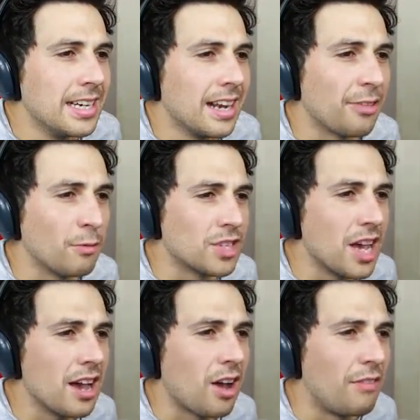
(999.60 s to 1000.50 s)
I thought
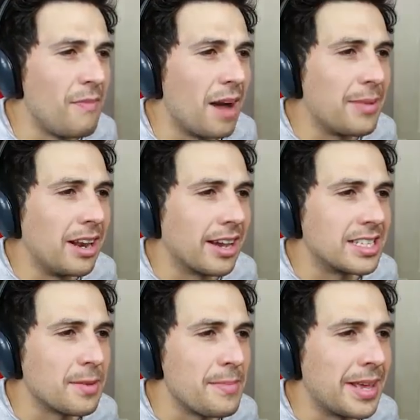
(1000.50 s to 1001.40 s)
Zirkov might have been looking
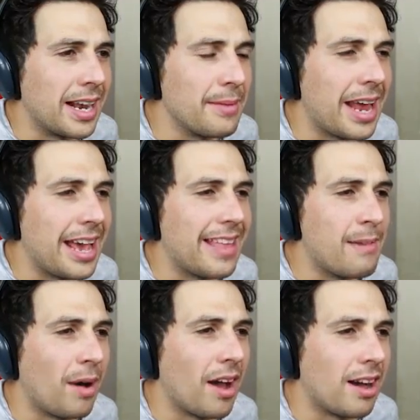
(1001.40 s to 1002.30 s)
to have been eliminated
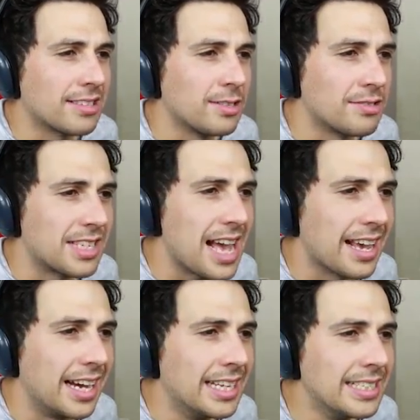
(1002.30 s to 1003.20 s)
then by Arsenal.
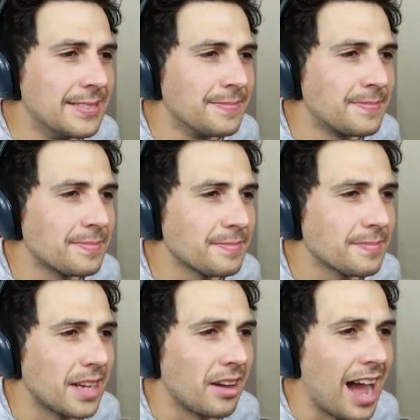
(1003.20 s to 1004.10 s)
Xhaka.
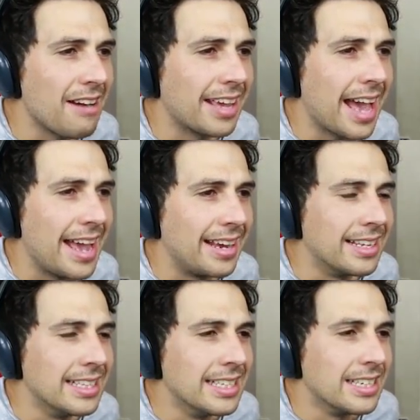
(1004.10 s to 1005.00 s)
Oh, Harry Kane.
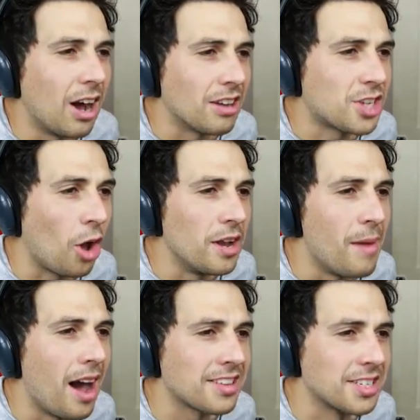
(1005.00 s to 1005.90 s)
Oh, Tottenham
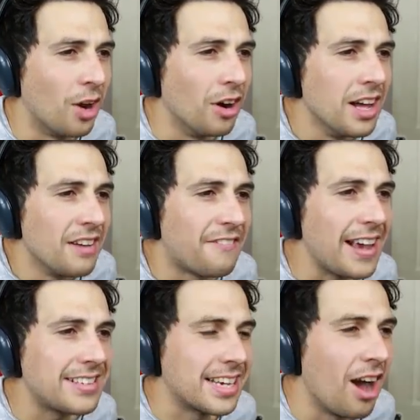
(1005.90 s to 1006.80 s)
Arsenal
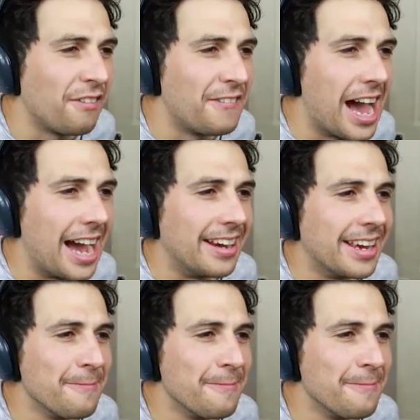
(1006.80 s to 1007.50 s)
facing off now.